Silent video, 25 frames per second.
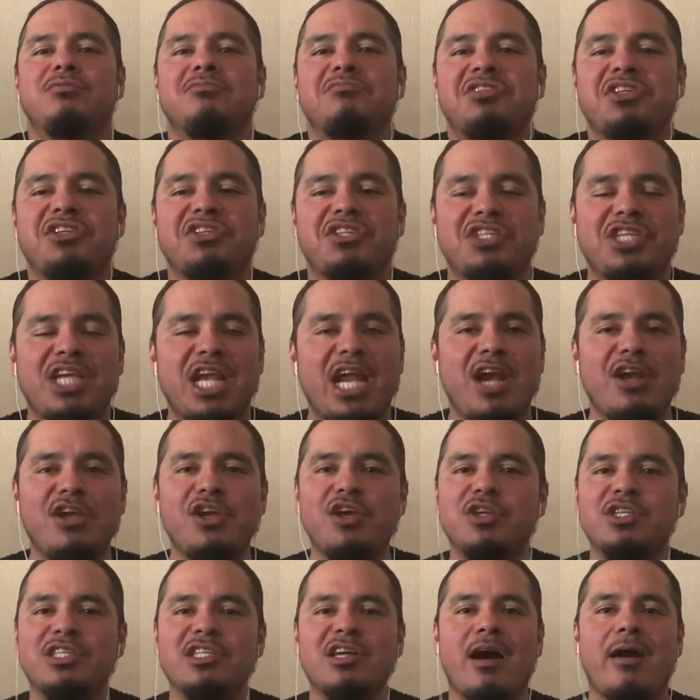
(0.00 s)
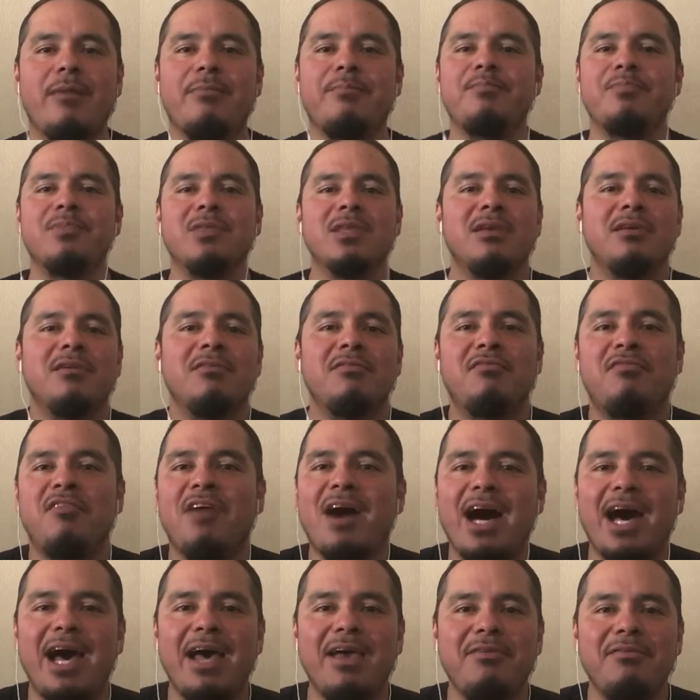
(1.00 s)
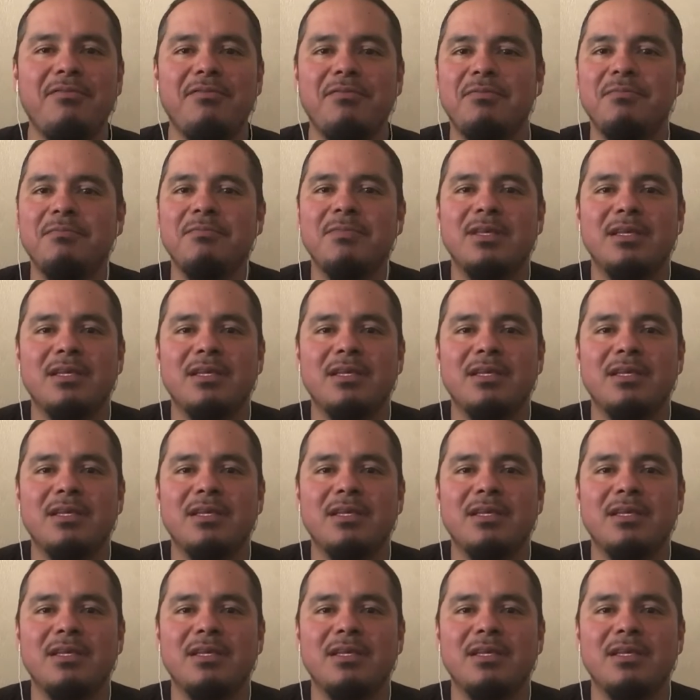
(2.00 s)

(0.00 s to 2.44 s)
Just share your top 5,